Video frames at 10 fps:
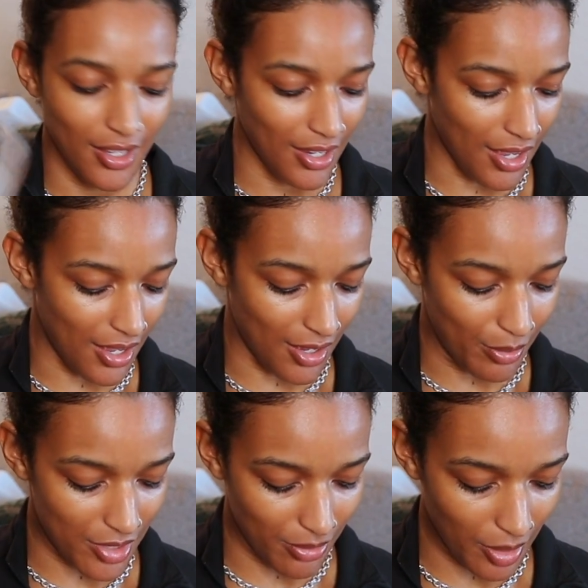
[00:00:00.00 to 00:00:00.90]

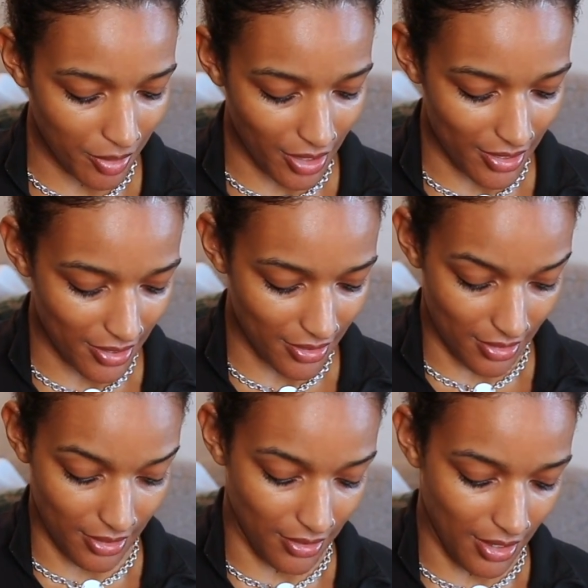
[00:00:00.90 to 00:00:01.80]
some lip glosses,
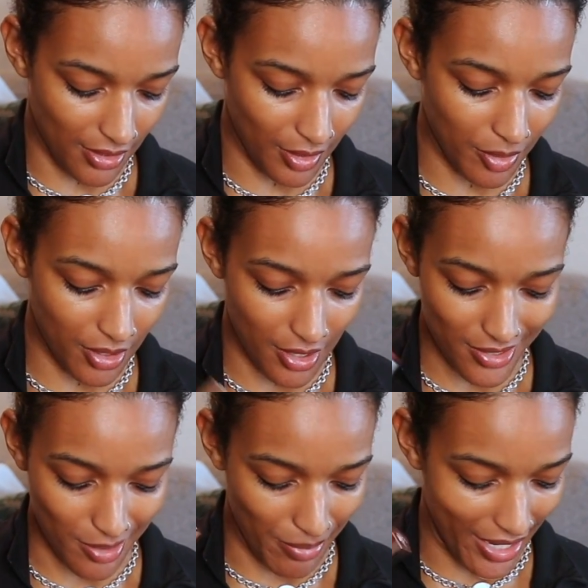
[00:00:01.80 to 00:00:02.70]
like a lot of lip
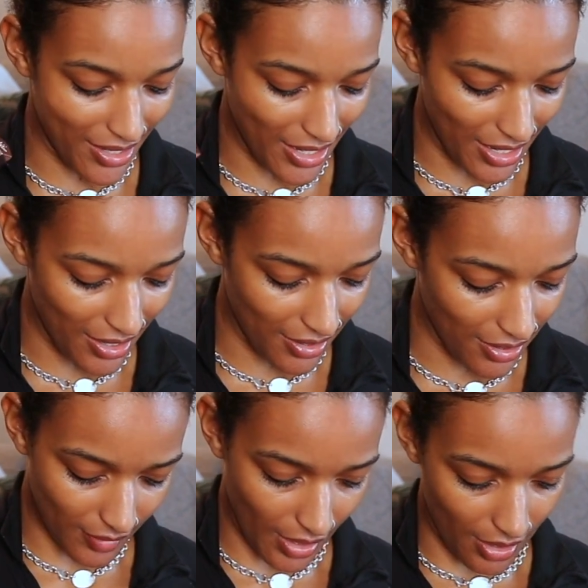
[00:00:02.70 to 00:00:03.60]
gloss, a Band-Aid,
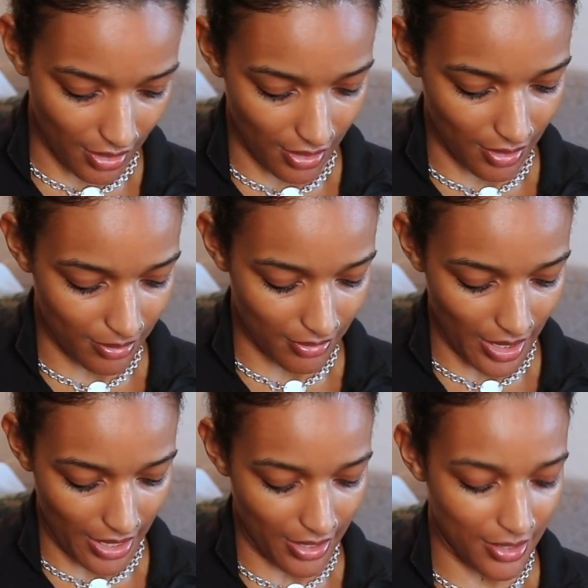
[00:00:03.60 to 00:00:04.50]

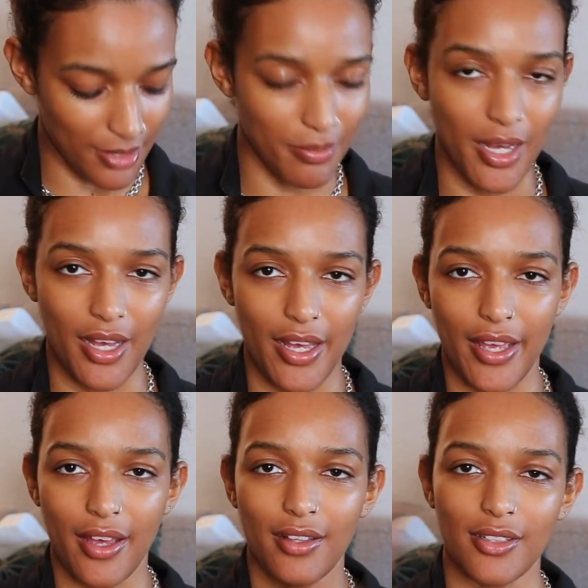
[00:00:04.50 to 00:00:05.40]
and
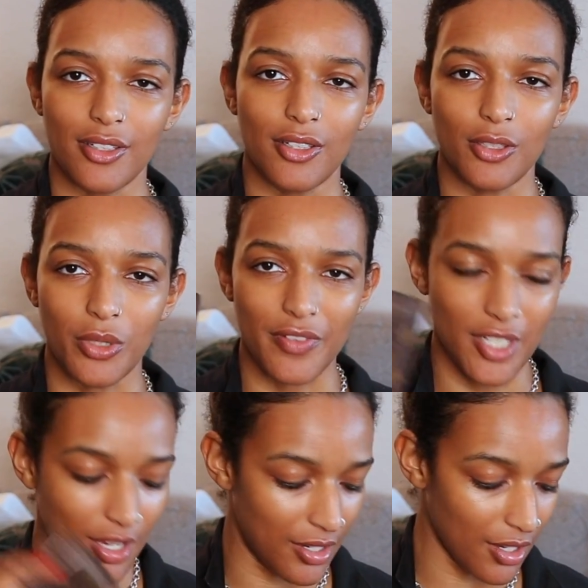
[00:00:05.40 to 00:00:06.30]
my little Louis
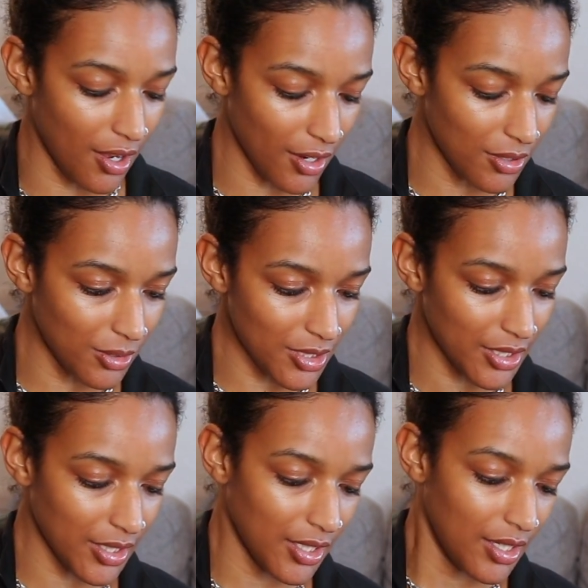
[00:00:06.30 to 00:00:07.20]
Vuitton card
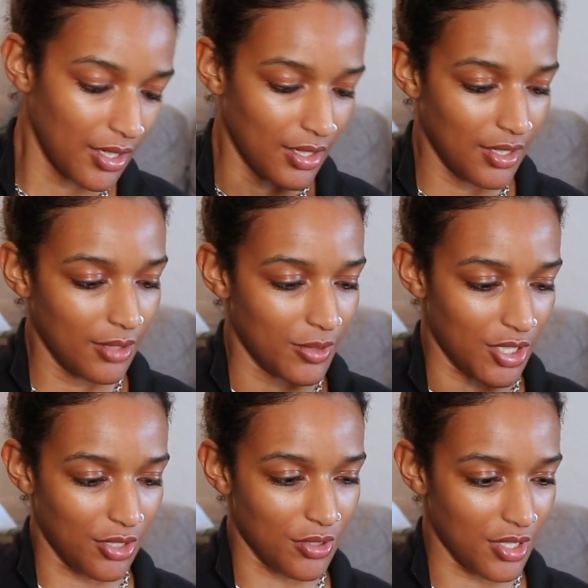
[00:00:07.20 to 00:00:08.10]
holder, which I
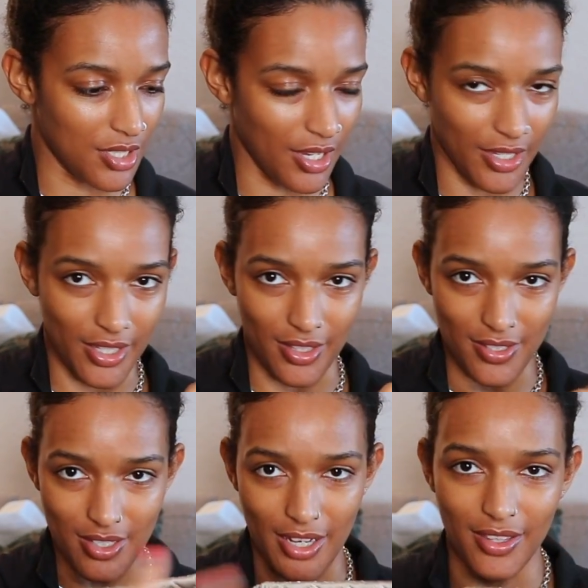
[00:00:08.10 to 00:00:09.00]
usually tuck in the
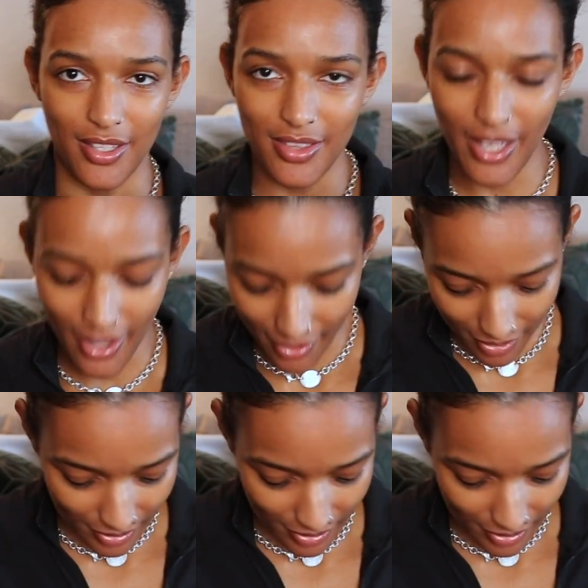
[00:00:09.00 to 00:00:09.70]
side like that.